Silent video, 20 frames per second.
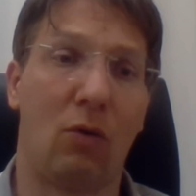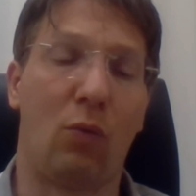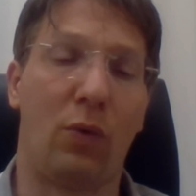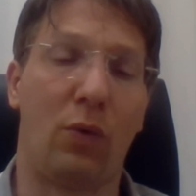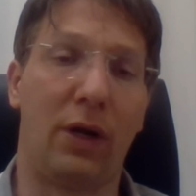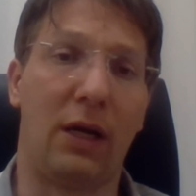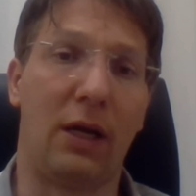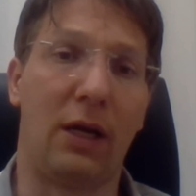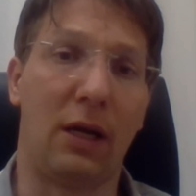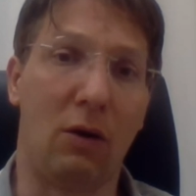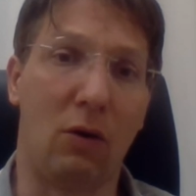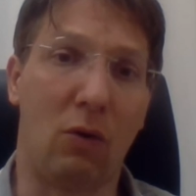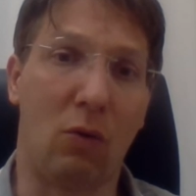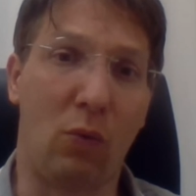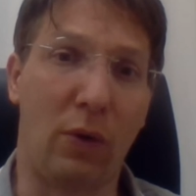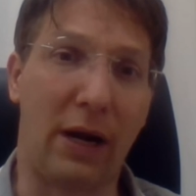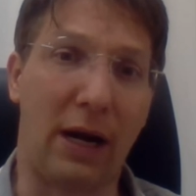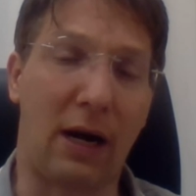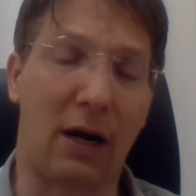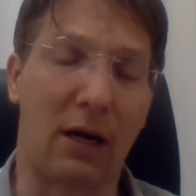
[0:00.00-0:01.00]
We
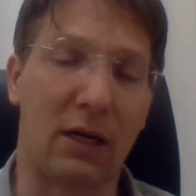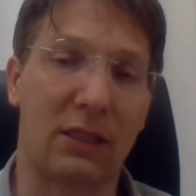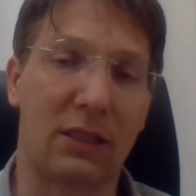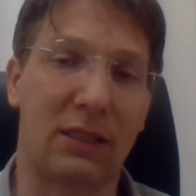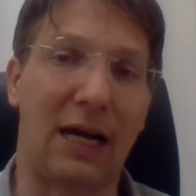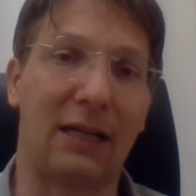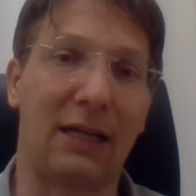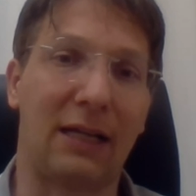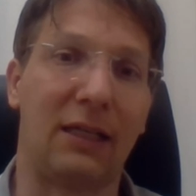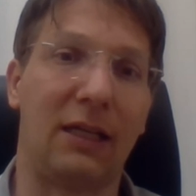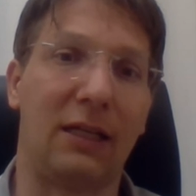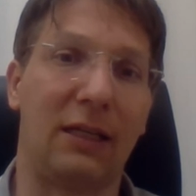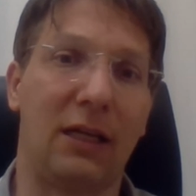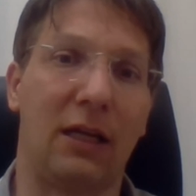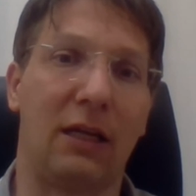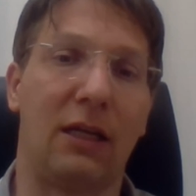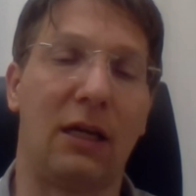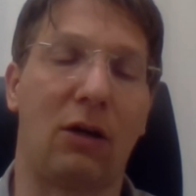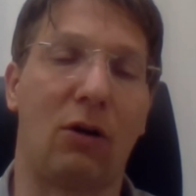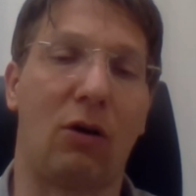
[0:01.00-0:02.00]
are starting
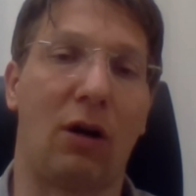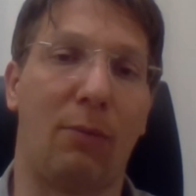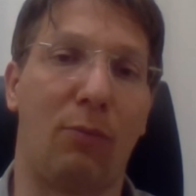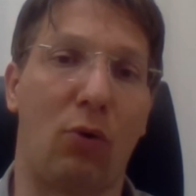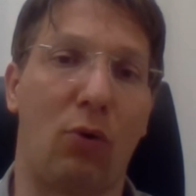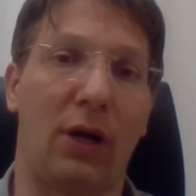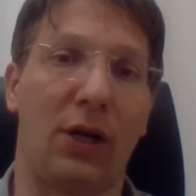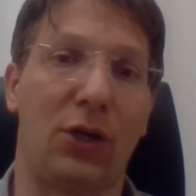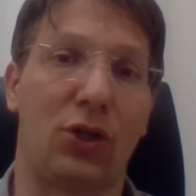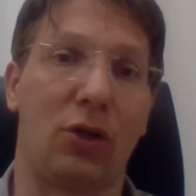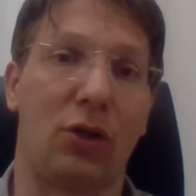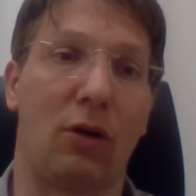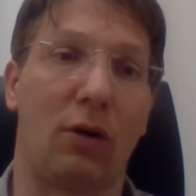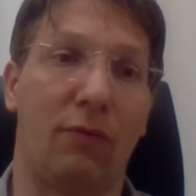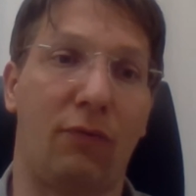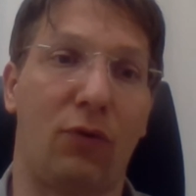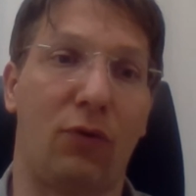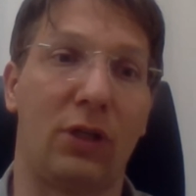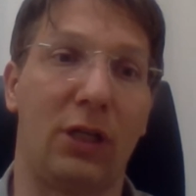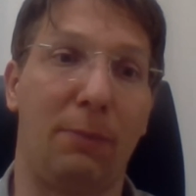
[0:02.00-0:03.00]
the
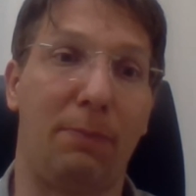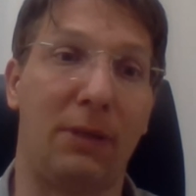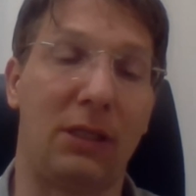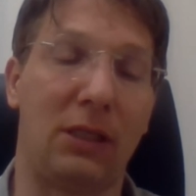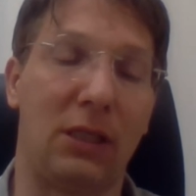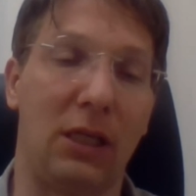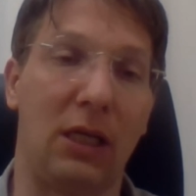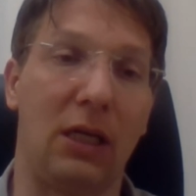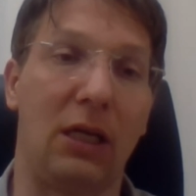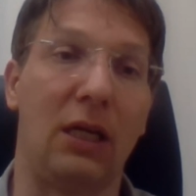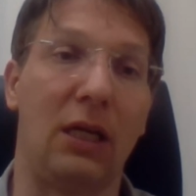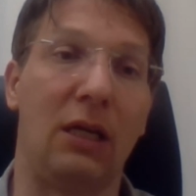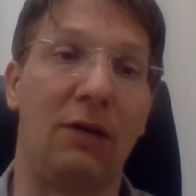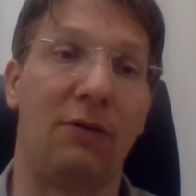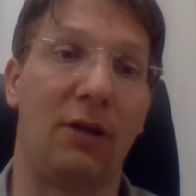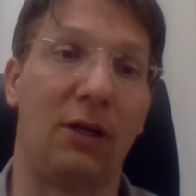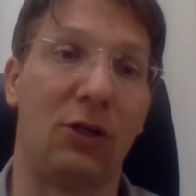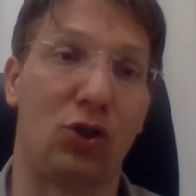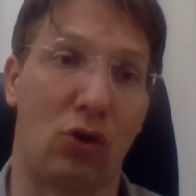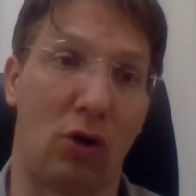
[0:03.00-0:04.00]
collaboration for DPT
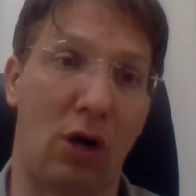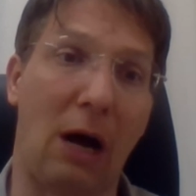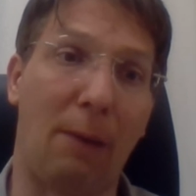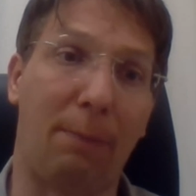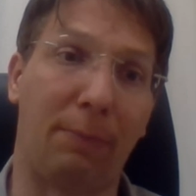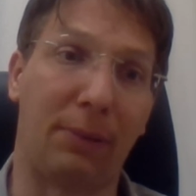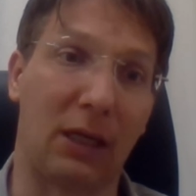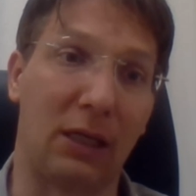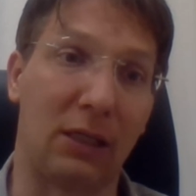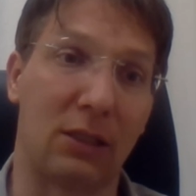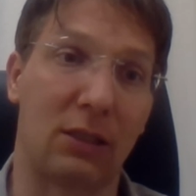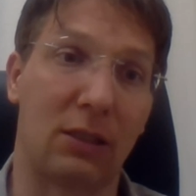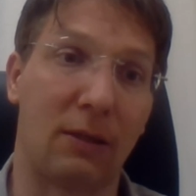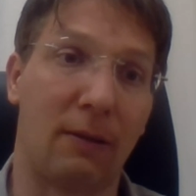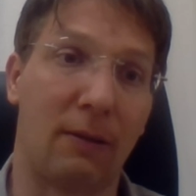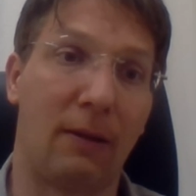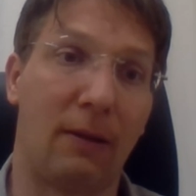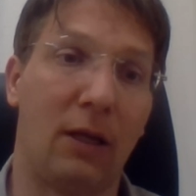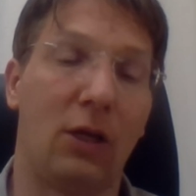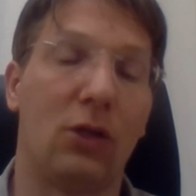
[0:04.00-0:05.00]
in Johns Hopkins.
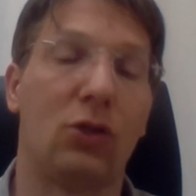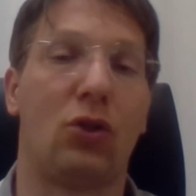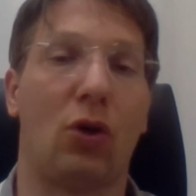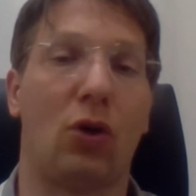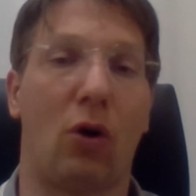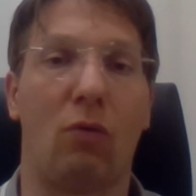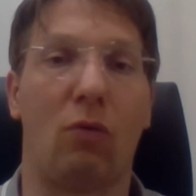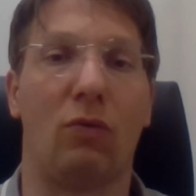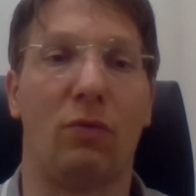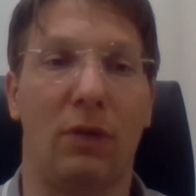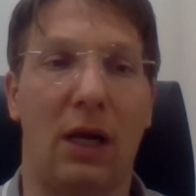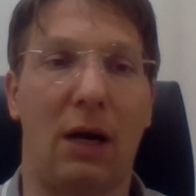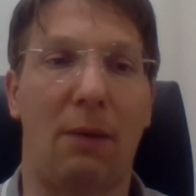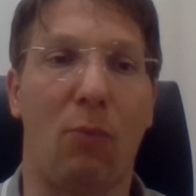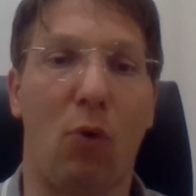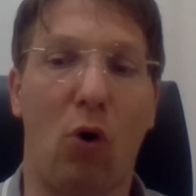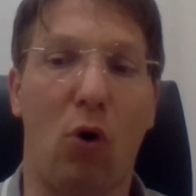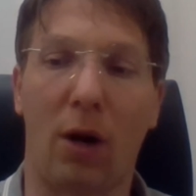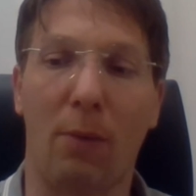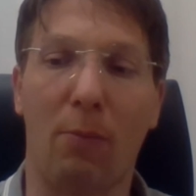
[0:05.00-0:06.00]
So there are
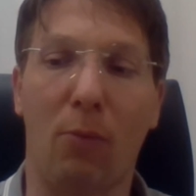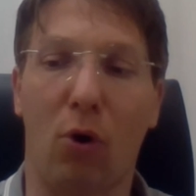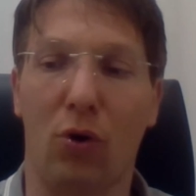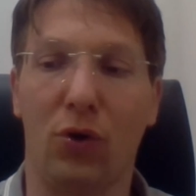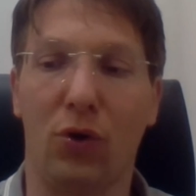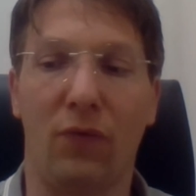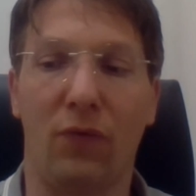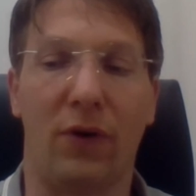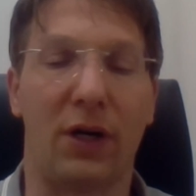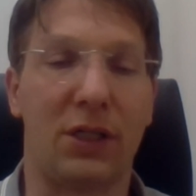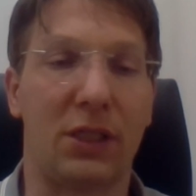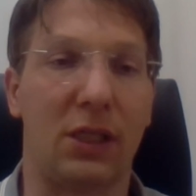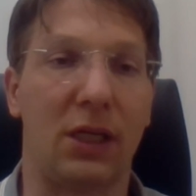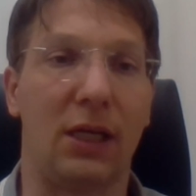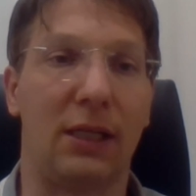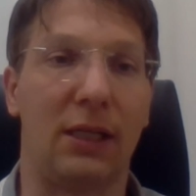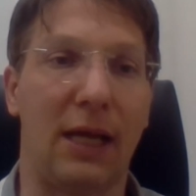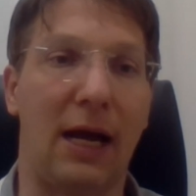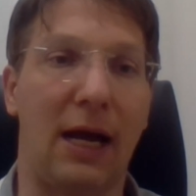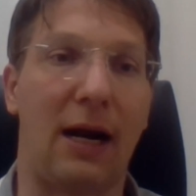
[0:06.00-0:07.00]
more and more
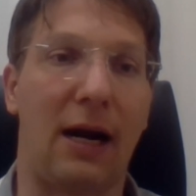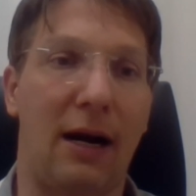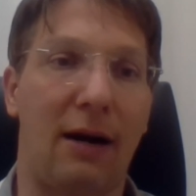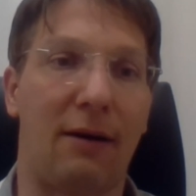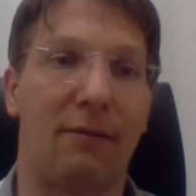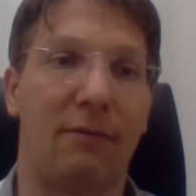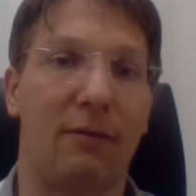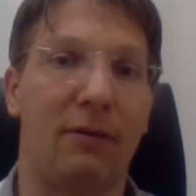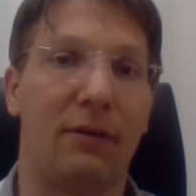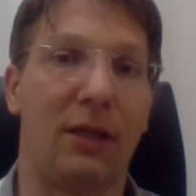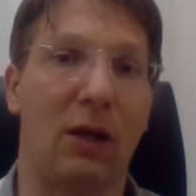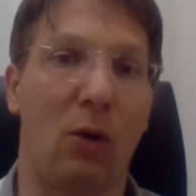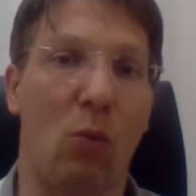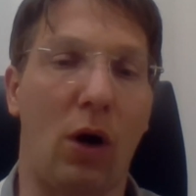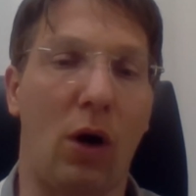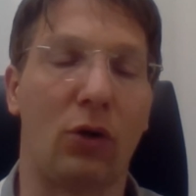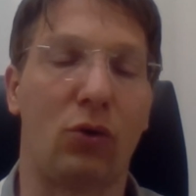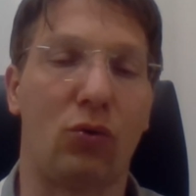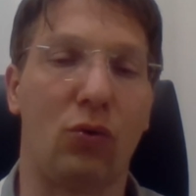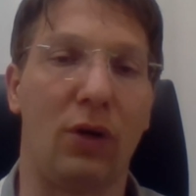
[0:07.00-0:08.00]
universities that they
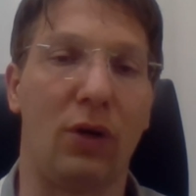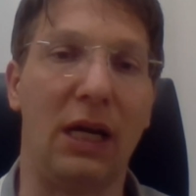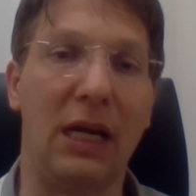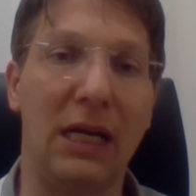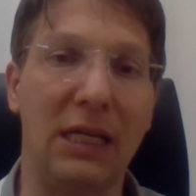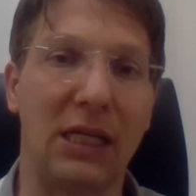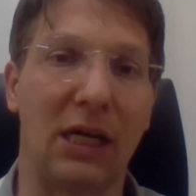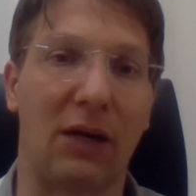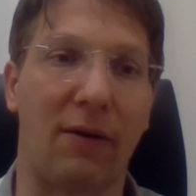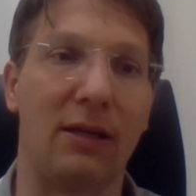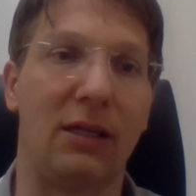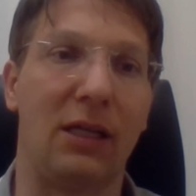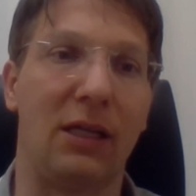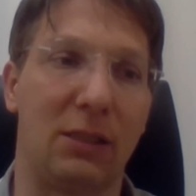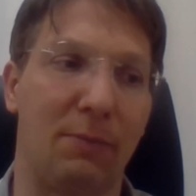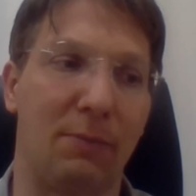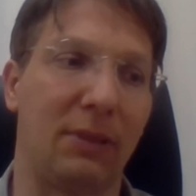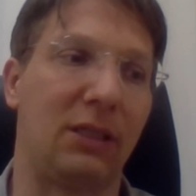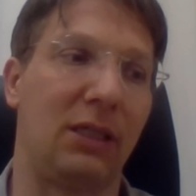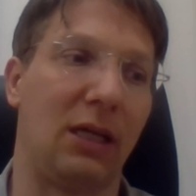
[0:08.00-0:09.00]
want to integrate
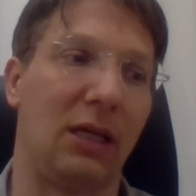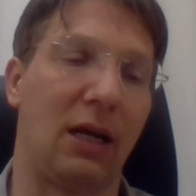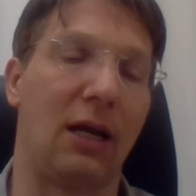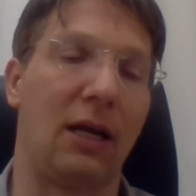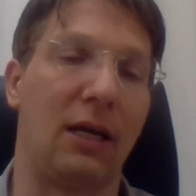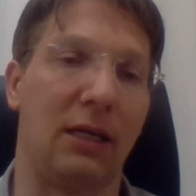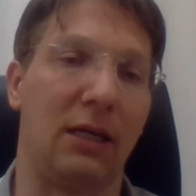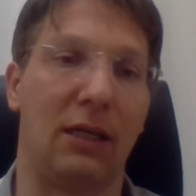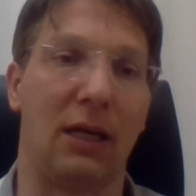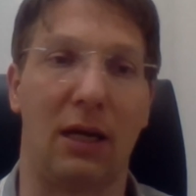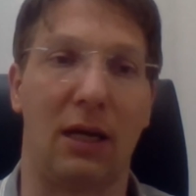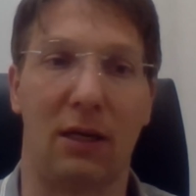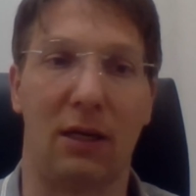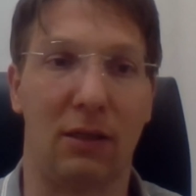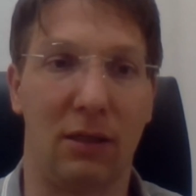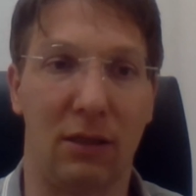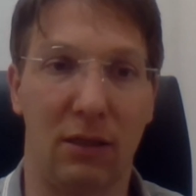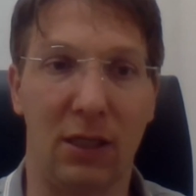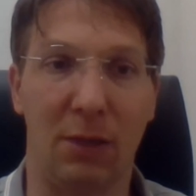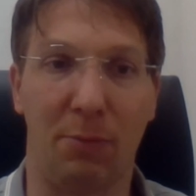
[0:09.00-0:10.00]
this material in the
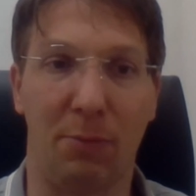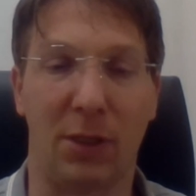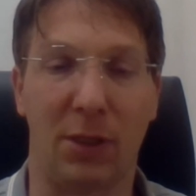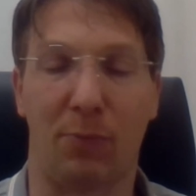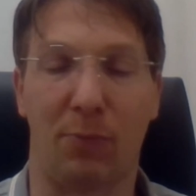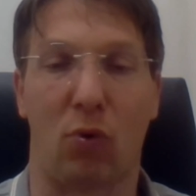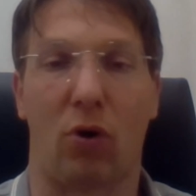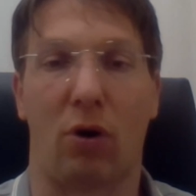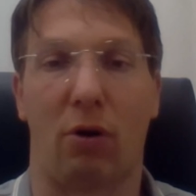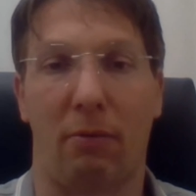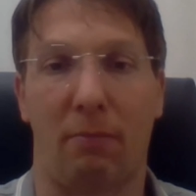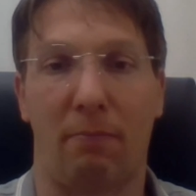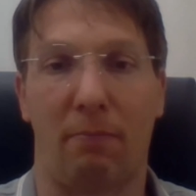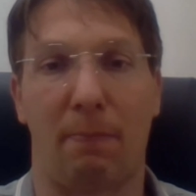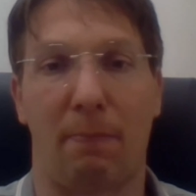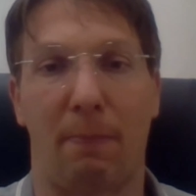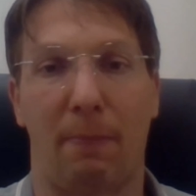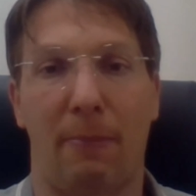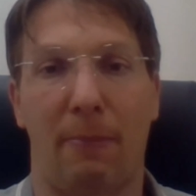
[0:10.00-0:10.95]
DPT program.